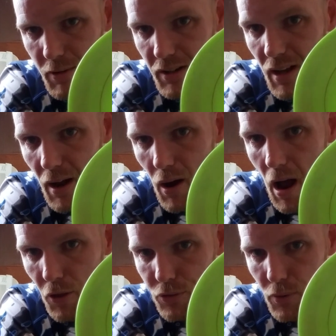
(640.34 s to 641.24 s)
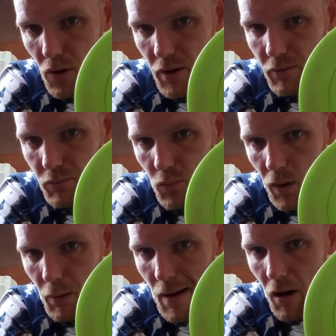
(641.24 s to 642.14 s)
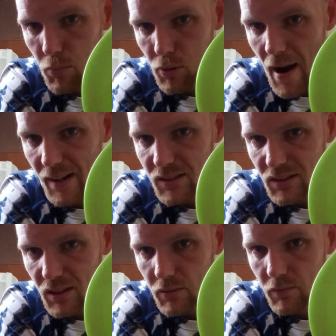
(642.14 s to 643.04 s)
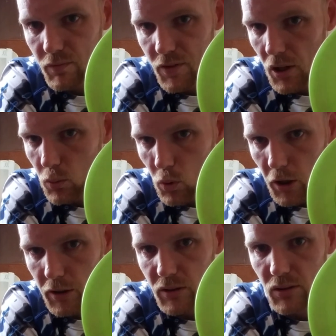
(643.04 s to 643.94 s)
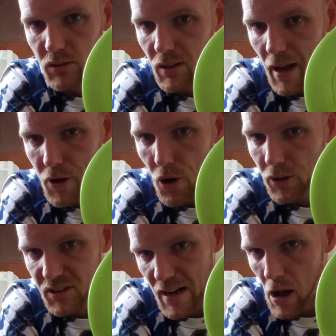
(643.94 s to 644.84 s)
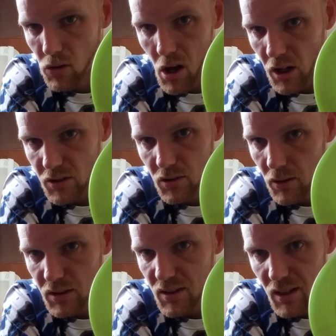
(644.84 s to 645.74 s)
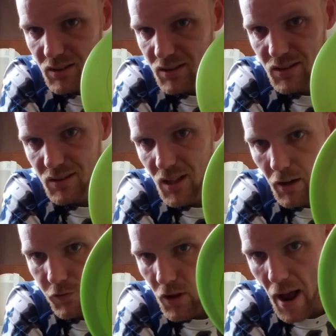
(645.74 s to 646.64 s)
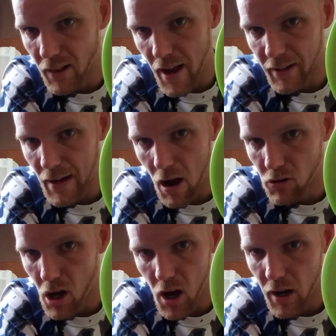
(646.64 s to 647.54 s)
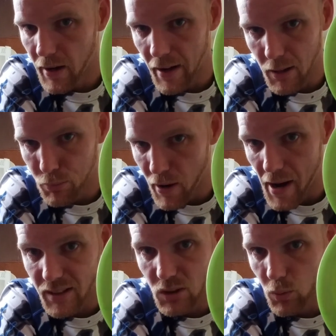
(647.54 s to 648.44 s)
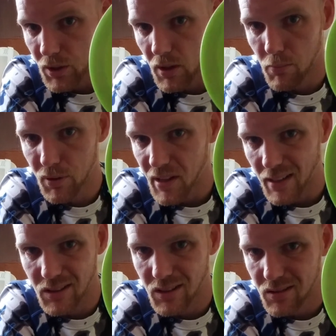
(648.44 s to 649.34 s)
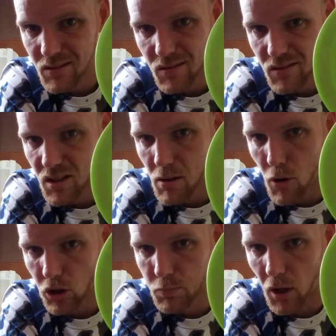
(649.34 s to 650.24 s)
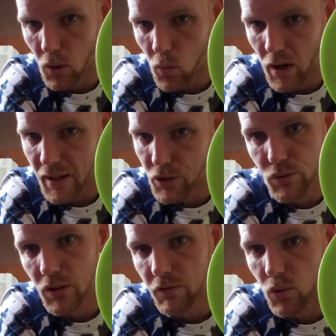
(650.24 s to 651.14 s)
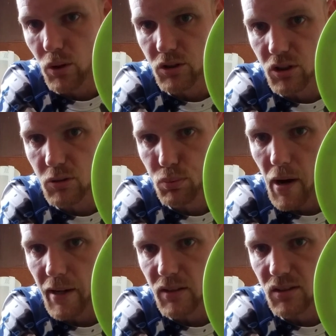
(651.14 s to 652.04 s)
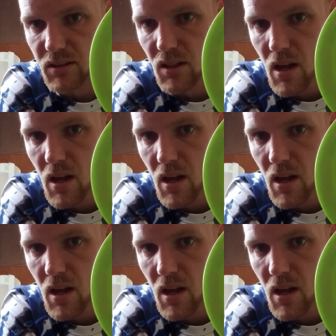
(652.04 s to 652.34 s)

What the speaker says: mean, I'll throw it when I'm out practicing field work, and I know it's an outlaw, so it's gonna fly like an outlaw, and I can practice with it. But that's, to the most part, what I use it for, is just practice.